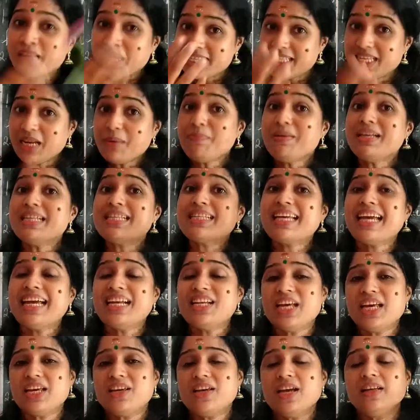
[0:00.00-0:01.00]
Stem
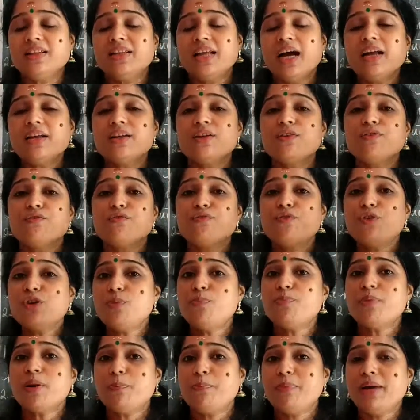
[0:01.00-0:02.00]
is taking that
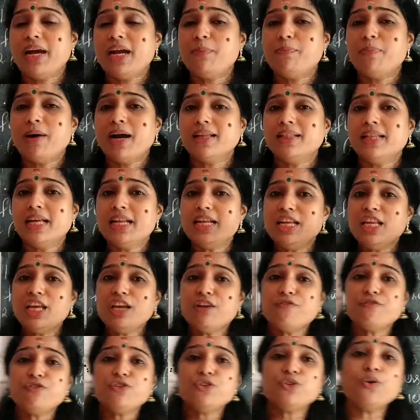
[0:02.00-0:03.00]
food prepared by the
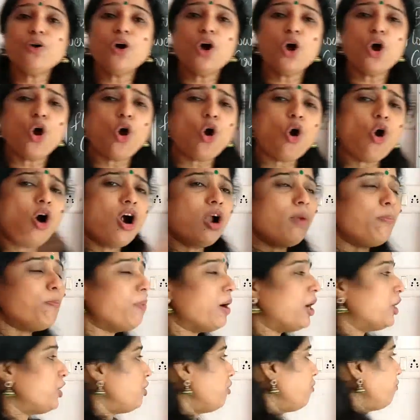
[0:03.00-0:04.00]
leaf to all
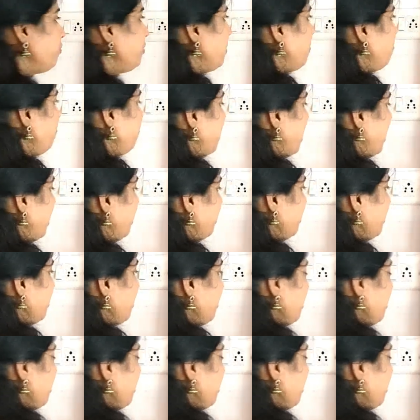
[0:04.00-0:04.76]
part of the plant.